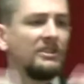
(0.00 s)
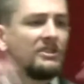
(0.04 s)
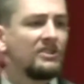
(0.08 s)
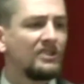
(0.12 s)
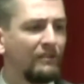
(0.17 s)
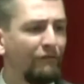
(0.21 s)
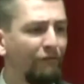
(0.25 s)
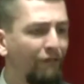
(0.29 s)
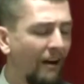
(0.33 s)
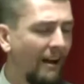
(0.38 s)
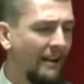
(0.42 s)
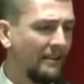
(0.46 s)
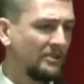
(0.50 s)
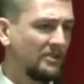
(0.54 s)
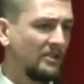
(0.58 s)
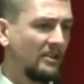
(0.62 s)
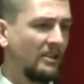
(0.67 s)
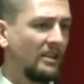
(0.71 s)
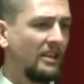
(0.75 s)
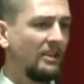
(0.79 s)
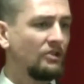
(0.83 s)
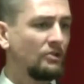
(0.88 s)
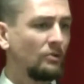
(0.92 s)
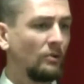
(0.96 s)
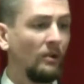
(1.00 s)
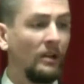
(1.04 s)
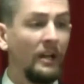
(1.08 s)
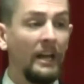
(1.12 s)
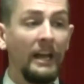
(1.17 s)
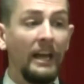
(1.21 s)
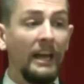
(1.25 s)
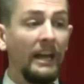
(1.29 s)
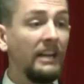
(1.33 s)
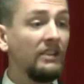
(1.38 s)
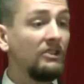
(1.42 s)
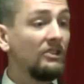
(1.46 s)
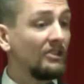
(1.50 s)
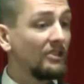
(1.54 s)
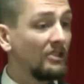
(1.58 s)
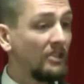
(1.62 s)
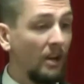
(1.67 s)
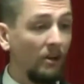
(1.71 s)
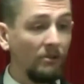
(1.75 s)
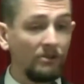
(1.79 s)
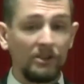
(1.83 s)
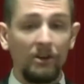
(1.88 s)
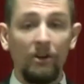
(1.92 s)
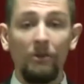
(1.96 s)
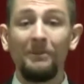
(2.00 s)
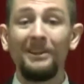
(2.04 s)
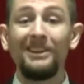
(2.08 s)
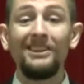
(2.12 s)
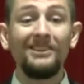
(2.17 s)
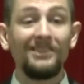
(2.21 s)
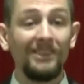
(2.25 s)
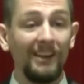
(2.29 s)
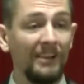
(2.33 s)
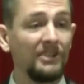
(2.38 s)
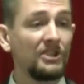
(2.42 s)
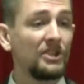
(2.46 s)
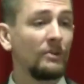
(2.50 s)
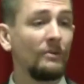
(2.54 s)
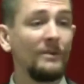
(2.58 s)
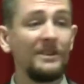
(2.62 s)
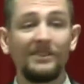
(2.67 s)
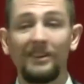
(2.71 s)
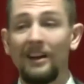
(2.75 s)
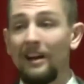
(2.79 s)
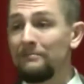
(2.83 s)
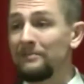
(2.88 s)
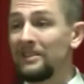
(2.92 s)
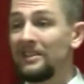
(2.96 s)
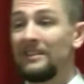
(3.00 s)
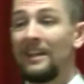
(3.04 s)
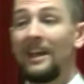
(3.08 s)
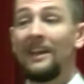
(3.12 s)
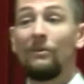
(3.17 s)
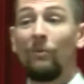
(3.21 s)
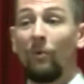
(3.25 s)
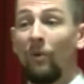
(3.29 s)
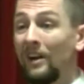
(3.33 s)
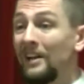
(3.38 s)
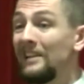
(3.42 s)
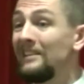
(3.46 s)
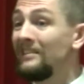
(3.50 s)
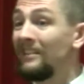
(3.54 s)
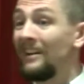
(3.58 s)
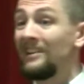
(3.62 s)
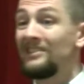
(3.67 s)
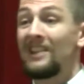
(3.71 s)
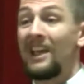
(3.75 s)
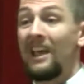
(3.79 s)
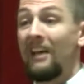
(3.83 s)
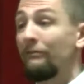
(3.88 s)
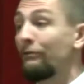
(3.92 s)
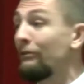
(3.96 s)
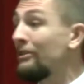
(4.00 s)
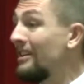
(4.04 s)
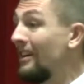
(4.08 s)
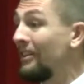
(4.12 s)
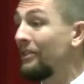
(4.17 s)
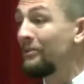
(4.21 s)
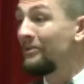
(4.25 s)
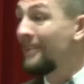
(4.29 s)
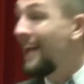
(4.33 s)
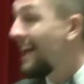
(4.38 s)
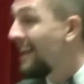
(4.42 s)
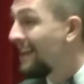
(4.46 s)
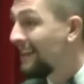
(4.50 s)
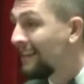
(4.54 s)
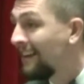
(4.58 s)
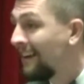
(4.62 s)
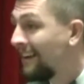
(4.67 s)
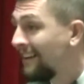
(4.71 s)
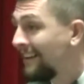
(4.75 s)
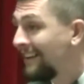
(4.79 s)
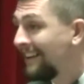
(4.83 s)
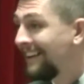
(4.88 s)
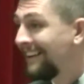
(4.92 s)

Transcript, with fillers: and his defiance to the king's rule. He just goes home and he does three times a day what he does every other day.